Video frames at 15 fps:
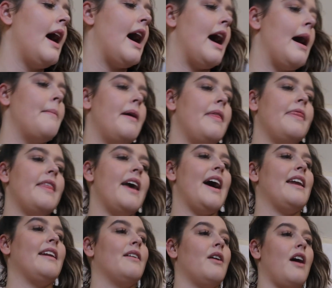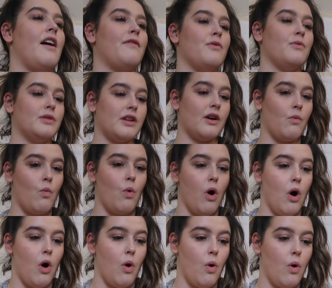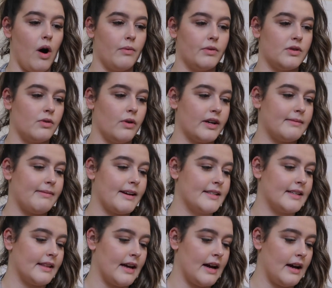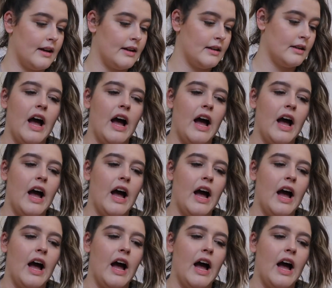Um, and then I've also, whoa, I was not expecting that.